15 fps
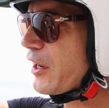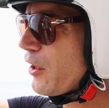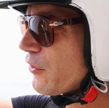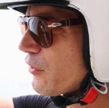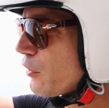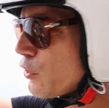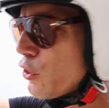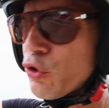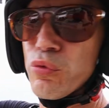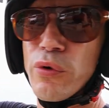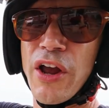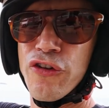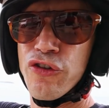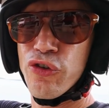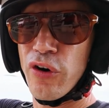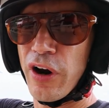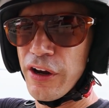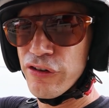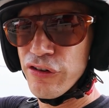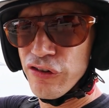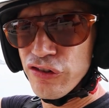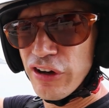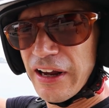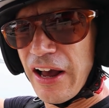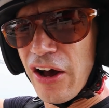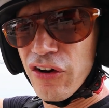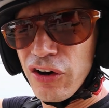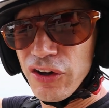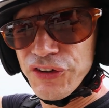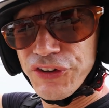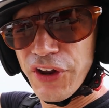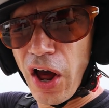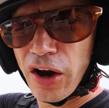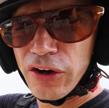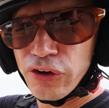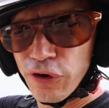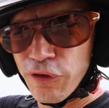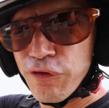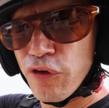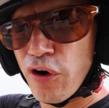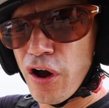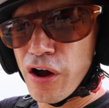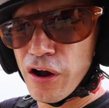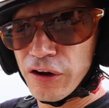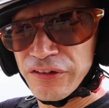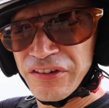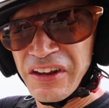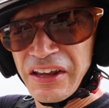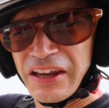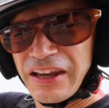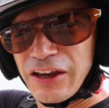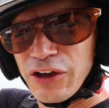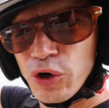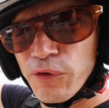here is a little restaurant you should check out called Dr. Frog's. It